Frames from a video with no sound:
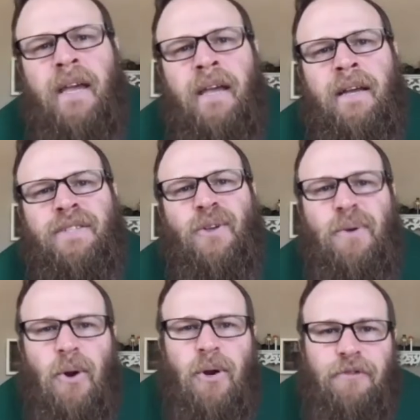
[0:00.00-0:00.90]
So in
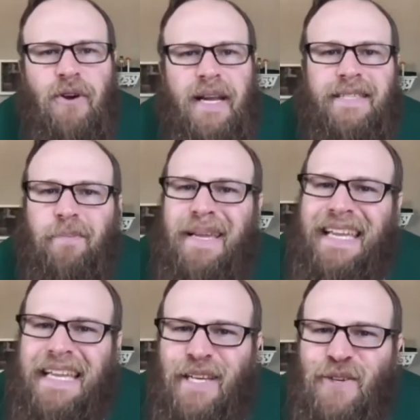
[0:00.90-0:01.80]
order for us to
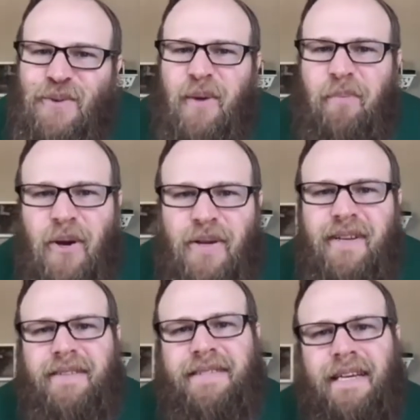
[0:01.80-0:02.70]
begin to immerse
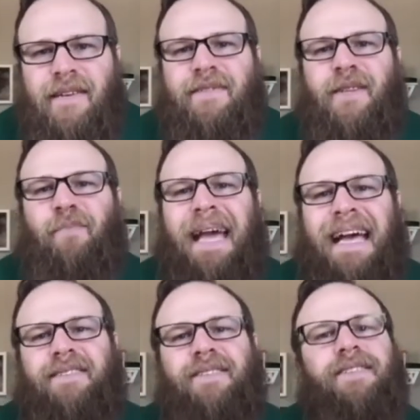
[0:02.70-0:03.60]
ourselves in the passage,